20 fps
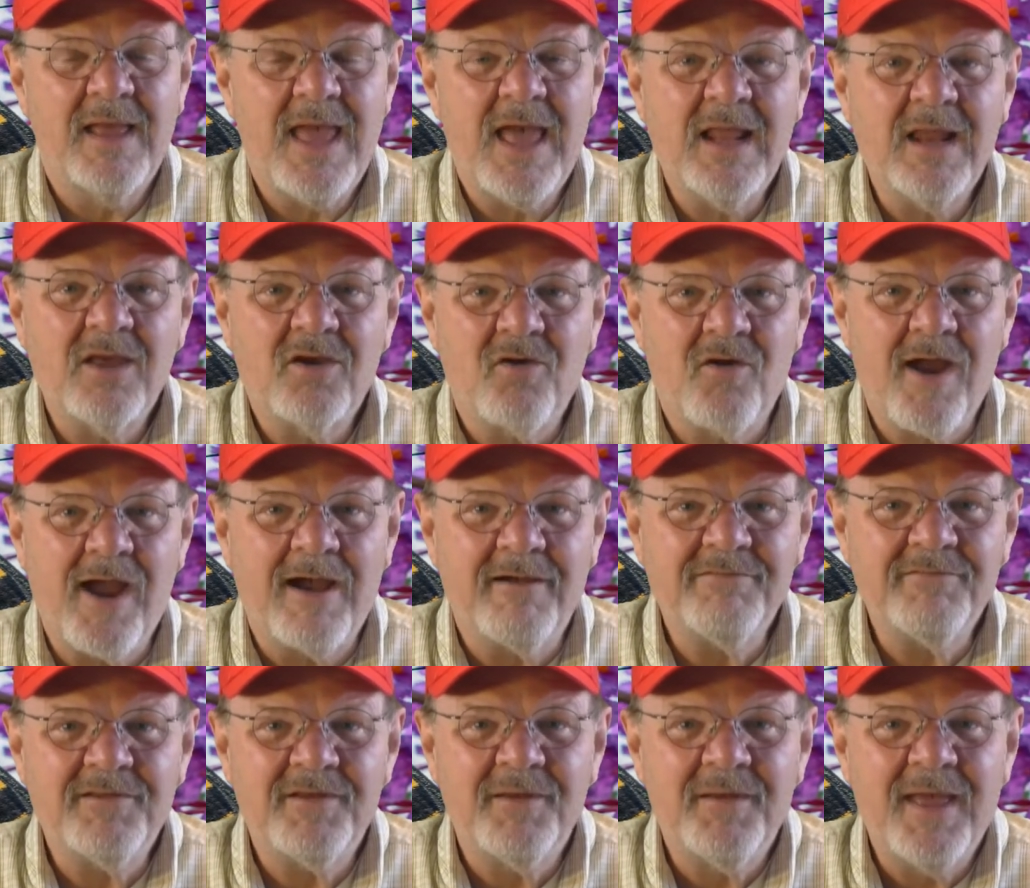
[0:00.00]

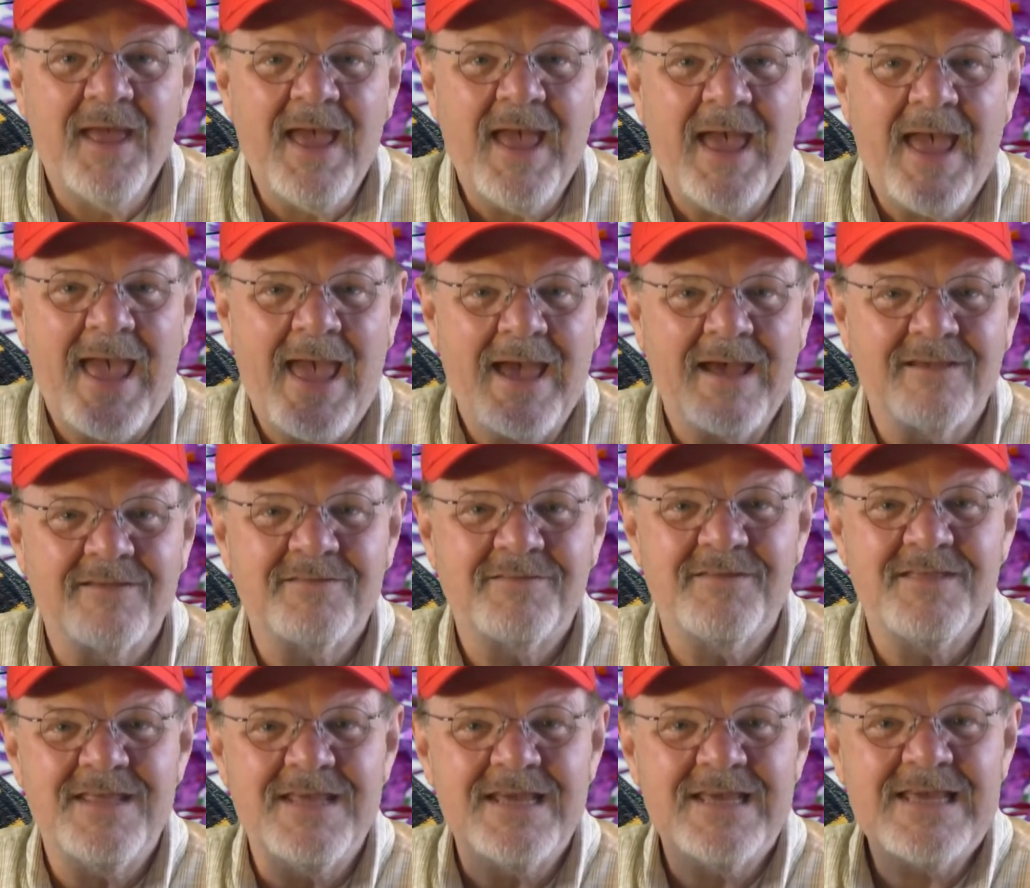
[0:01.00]
Elecraft
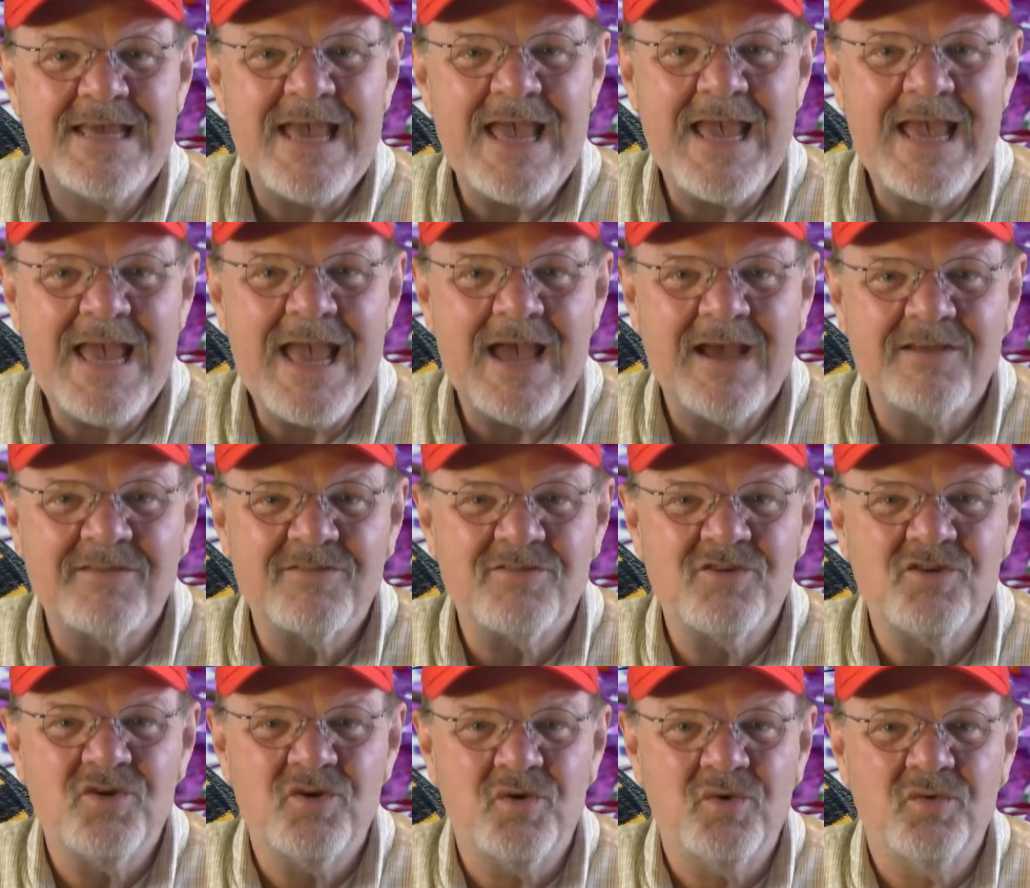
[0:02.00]
has the
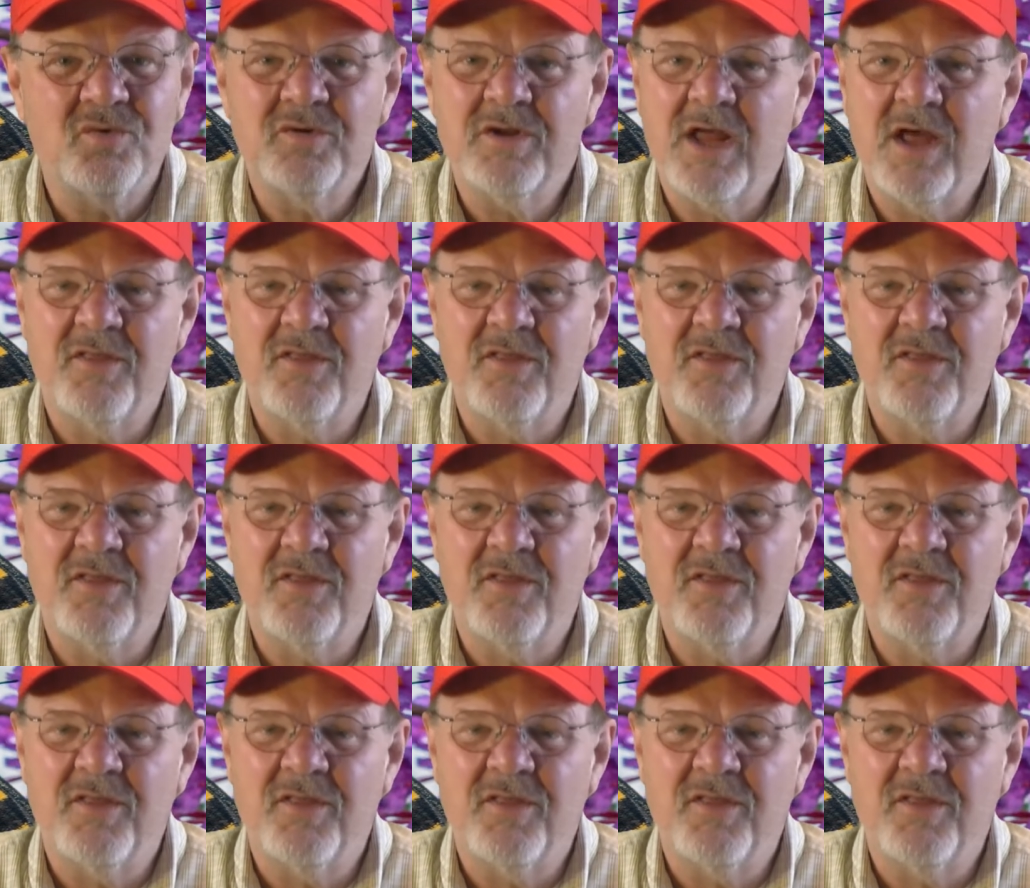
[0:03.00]
KX2.